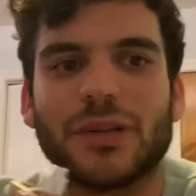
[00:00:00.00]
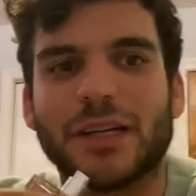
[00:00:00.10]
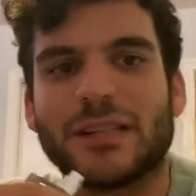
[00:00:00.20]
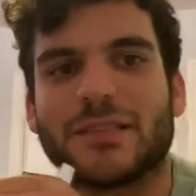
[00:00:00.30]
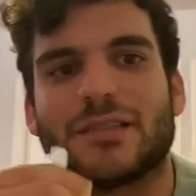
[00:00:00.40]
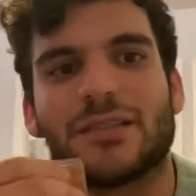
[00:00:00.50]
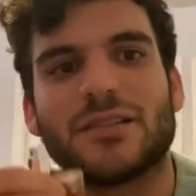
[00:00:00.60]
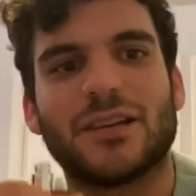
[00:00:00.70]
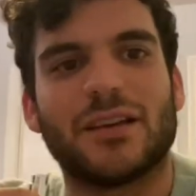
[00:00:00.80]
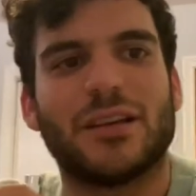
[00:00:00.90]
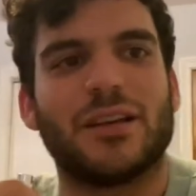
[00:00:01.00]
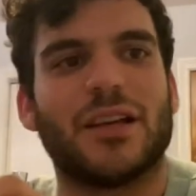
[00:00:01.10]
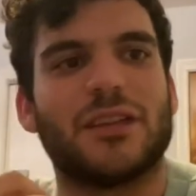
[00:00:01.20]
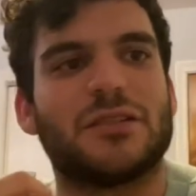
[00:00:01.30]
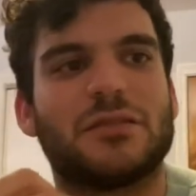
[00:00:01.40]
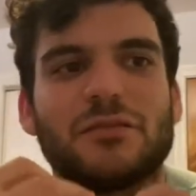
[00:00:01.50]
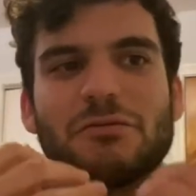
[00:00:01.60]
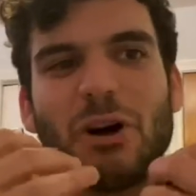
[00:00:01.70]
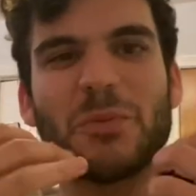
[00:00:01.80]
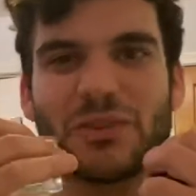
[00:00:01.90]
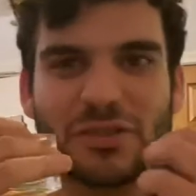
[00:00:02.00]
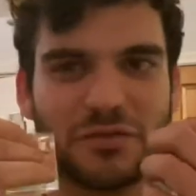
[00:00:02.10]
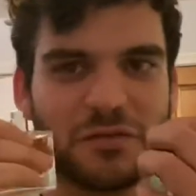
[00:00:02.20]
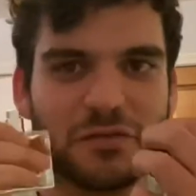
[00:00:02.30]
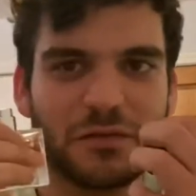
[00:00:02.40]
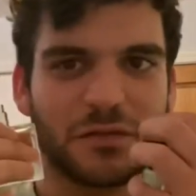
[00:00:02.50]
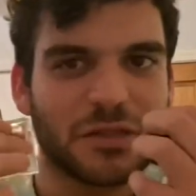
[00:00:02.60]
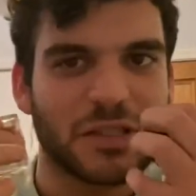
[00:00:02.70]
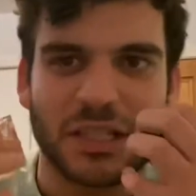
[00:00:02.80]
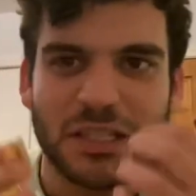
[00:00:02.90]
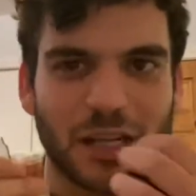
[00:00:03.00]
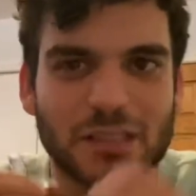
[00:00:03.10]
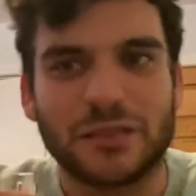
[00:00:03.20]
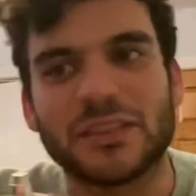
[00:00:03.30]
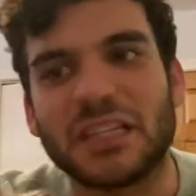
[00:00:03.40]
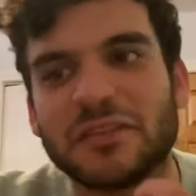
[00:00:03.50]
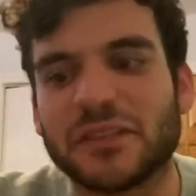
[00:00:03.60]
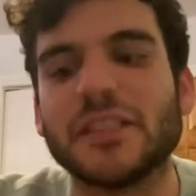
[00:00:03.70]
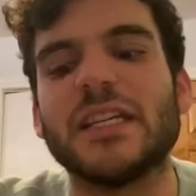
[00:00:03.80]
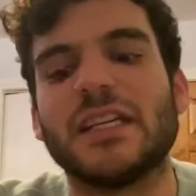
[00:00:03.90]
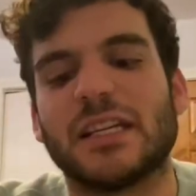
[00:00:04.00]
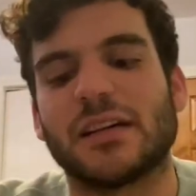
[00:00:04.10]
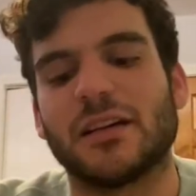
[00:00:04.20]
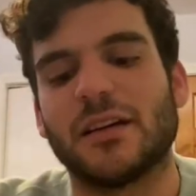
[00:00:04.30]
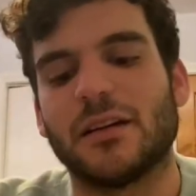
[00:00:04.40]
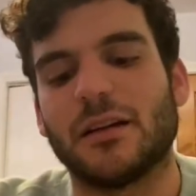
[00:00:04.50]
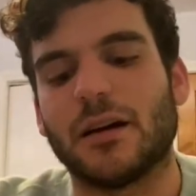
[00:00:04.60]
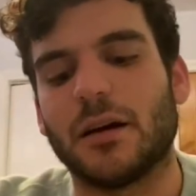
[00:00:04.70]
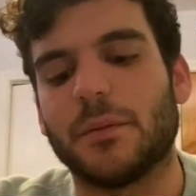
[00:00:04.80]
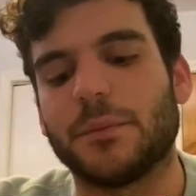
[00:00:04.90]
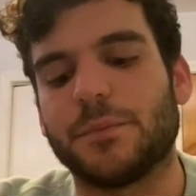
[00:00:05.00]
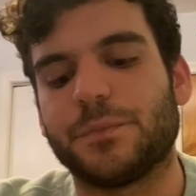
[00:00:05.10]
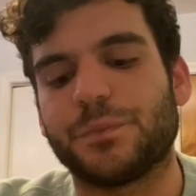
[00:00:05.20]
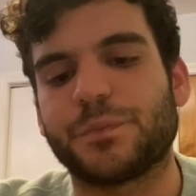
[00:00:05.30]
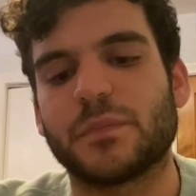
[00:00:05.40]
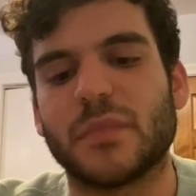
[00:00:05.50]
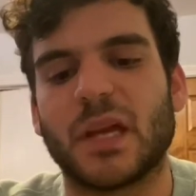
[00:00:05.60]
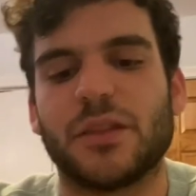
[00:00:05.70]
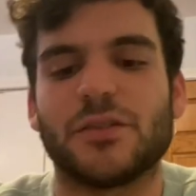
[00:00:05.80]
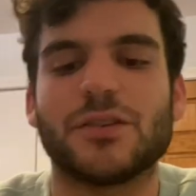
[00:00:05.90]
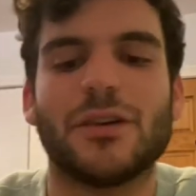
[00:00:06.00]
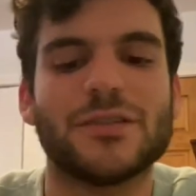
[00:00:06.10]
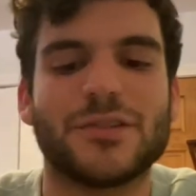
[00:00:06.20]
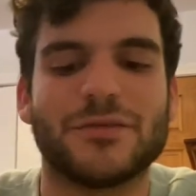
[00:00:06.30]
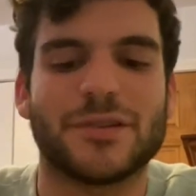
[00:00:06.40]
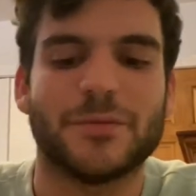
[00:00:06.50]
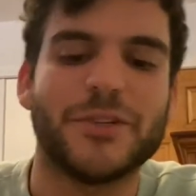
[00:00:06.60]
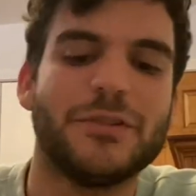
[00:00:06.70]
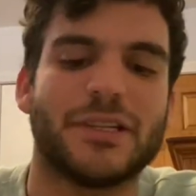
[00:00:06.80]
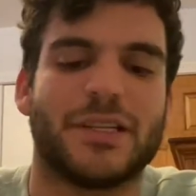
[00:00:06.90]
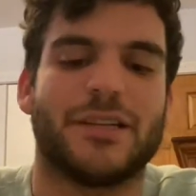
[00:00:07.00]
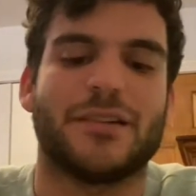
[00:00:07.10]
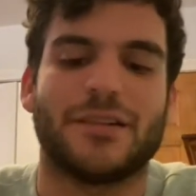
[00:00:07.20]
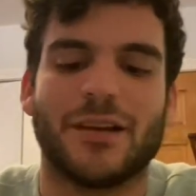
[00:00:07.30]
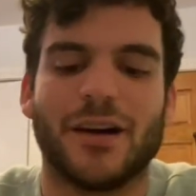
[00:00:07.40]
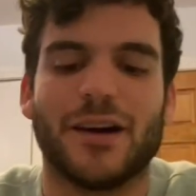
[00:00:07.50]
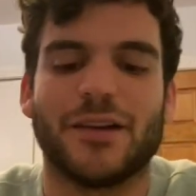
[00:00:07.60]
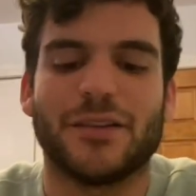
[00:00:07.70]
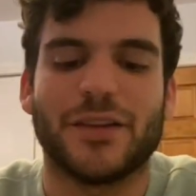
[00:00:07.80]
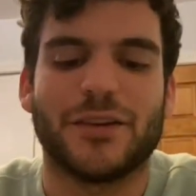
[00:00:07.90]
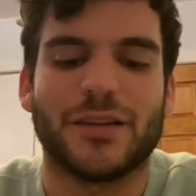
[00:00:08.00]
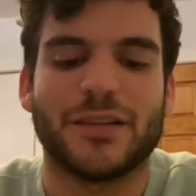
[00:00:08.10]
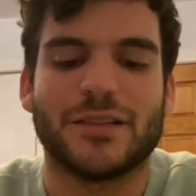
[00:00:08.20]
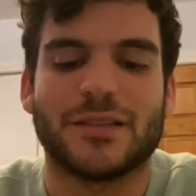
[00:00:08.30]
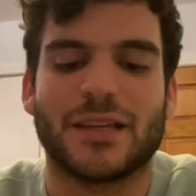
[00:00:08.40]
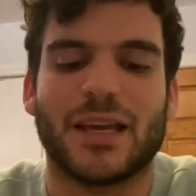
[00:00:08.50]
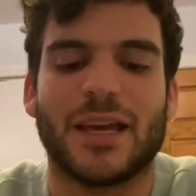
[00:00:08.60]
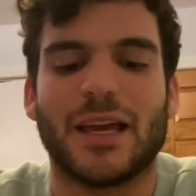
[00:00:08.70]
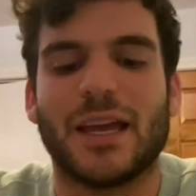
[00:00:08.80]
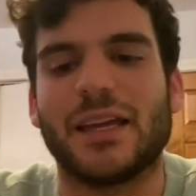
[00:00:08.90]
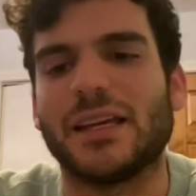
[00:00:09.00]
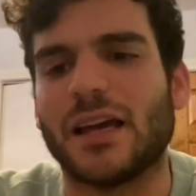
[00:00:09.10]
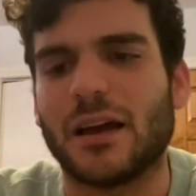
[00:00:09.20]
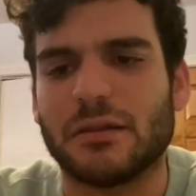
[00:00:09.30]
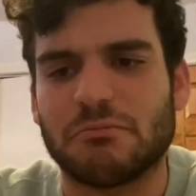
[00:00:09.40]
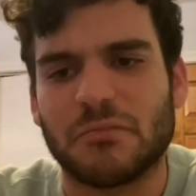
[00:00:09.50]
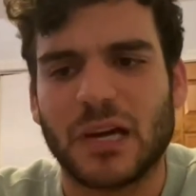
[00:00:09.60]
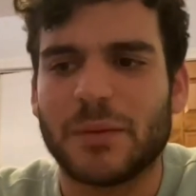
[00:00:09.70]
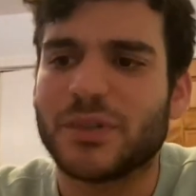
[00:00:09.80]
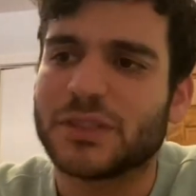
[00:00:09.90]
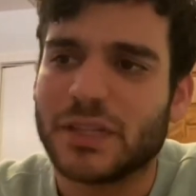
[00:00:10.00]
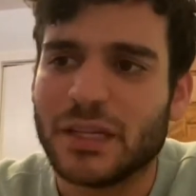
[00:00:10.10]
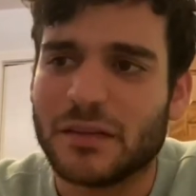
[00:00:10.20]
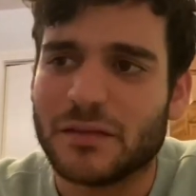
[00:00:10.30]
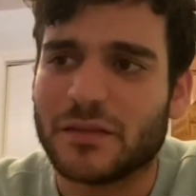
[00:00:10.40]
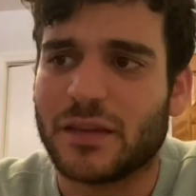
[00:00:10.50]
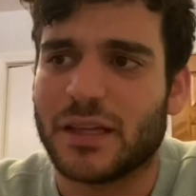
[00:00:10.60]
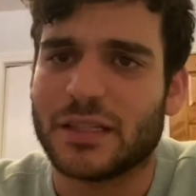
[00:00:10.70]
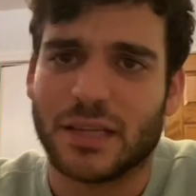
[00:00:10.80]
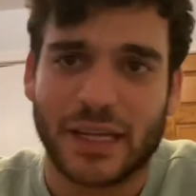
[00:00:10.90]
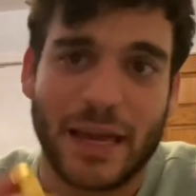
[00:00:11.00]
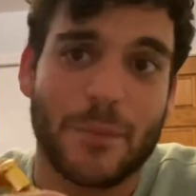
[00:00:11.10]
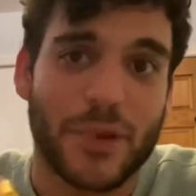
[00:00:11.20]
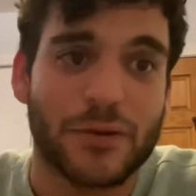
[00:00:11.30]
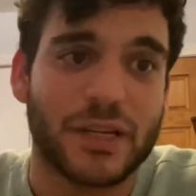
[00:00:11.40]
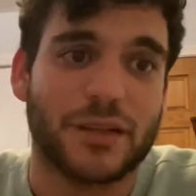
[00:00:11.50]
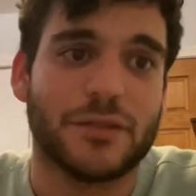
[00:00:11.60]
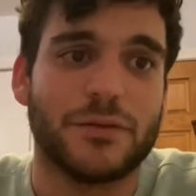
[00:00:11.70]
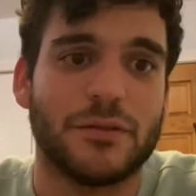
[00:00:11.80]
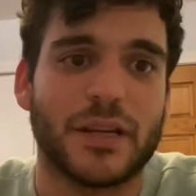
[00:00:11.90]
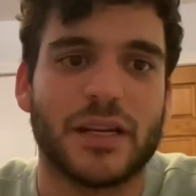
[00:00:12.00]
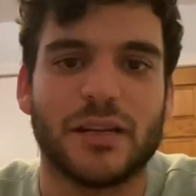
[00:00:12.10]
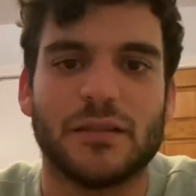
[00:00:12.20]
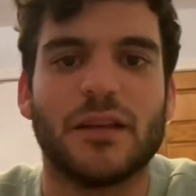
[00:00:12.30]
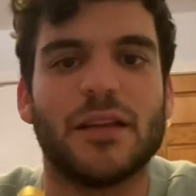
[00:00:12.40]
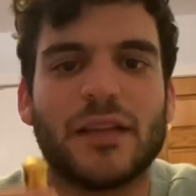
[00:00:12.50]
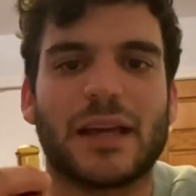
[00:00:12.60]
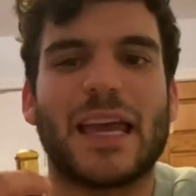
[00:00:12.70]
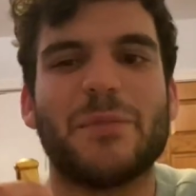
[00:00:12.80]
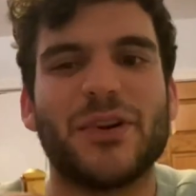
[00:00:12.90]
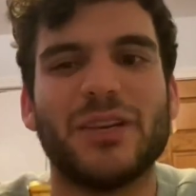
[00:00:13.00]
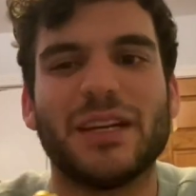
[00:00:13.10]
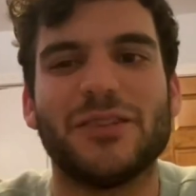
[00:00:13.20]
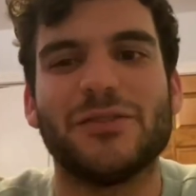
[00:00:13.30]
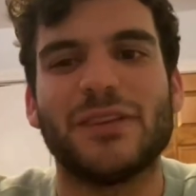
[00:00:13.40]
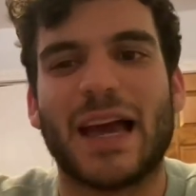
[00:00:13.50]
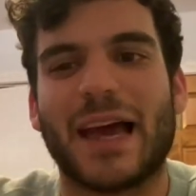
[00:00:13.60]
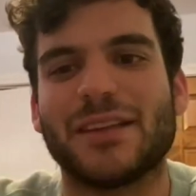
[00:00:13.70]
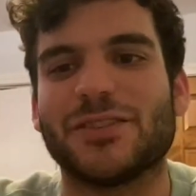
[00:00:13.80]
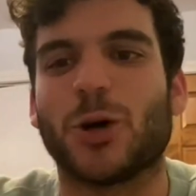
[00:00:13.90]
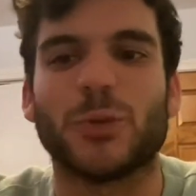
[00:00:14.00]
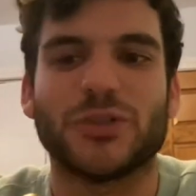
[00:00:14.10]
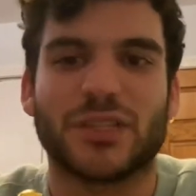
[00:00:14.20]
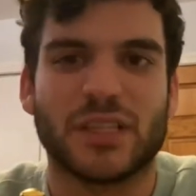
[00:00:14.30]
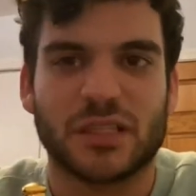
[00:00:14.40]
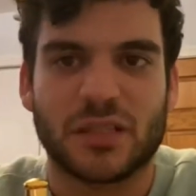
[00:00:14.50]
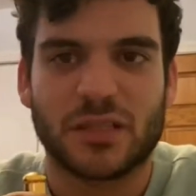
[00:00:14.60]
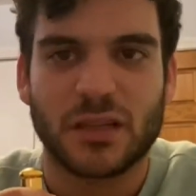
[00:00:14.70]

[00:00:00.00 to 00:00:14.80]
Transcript: It's almost seductively fleeting. And there's also some oud in here. There is a, I believe it is a Cambodian oud, and in that Cambodian oud adds almost this